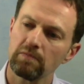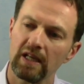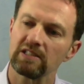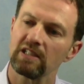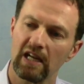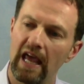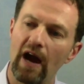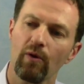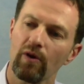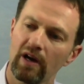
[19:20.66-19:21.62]
less than an
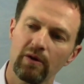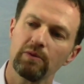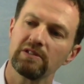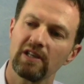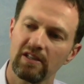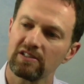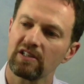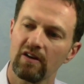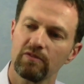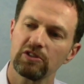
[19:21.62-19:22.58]
hour, I would say, this
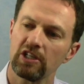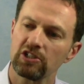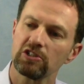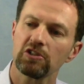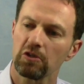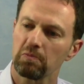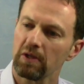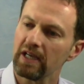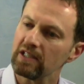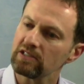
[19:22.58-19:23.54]
conversation took
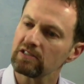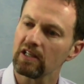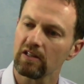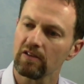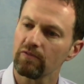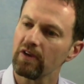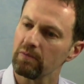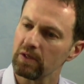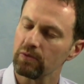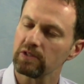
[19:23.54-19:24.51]
place, and the
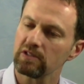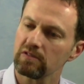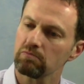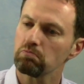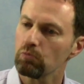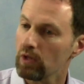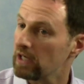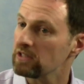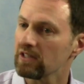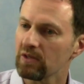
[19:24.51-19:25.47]
family was
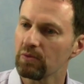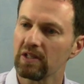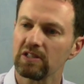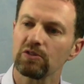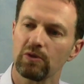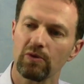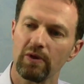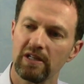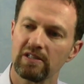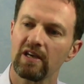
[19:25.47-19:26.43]
reluctantly willing to
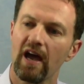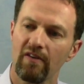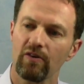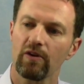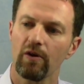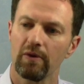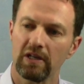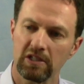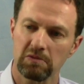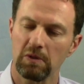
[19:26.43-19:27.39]
agree to have her go
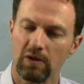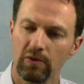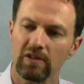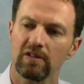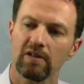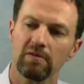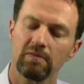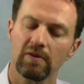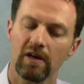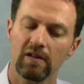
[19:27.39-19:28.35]
in and speak with
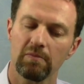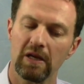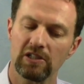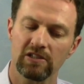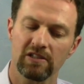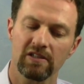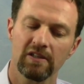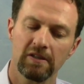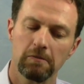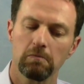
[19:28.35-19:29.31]
the patient,
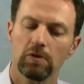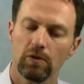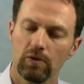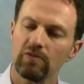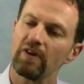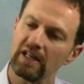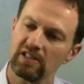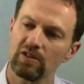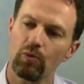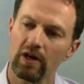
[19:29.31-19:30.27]
who in
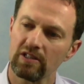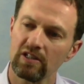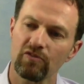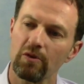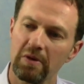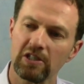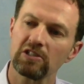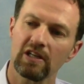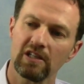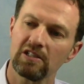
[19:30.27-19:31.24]
fact did want the
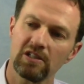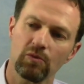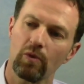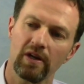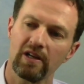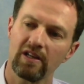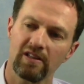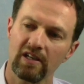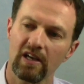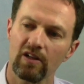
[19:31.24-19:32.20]
information and didn't want
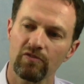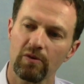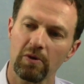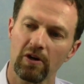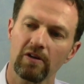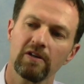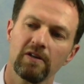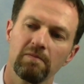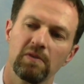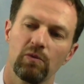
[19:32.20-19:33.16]
anything held from her.
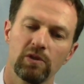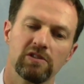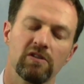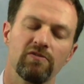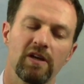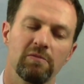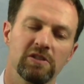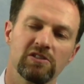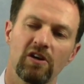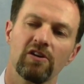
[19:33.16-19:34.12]
And once the
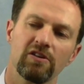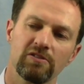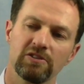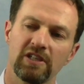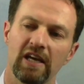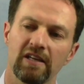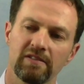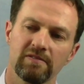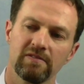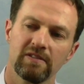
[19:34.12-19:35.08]
family saw her say,